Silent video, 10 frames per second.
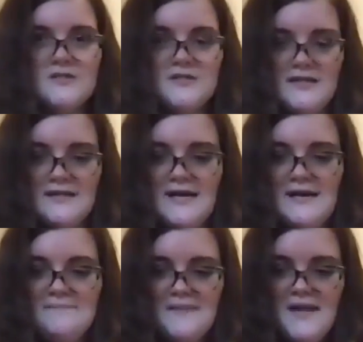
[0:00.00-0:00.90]
Just like
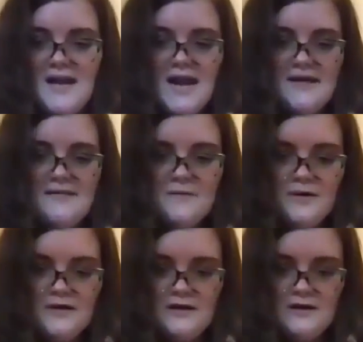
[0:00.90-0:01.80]
that. And then we're
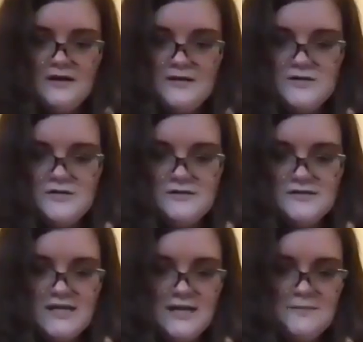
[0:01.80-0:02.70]
going to do the
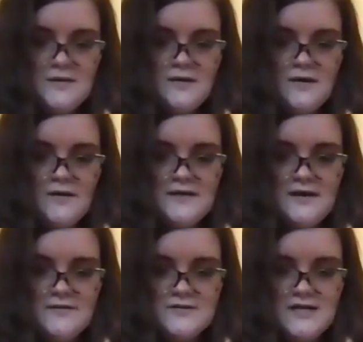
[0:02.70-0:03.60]
same on the
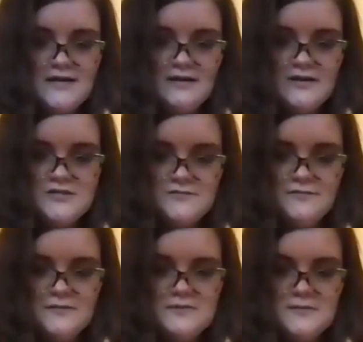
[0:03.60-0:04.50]
other side. Now I just
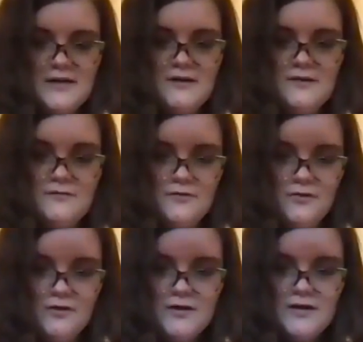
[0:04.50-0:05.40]
flipped mine
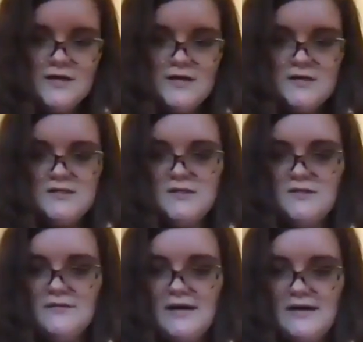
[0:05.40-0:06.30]
over to
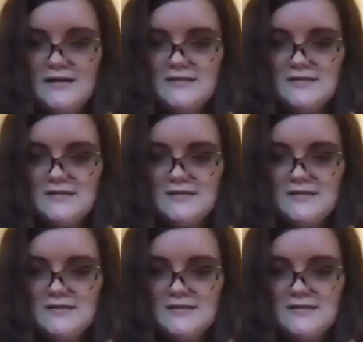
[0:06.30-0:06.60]
do that.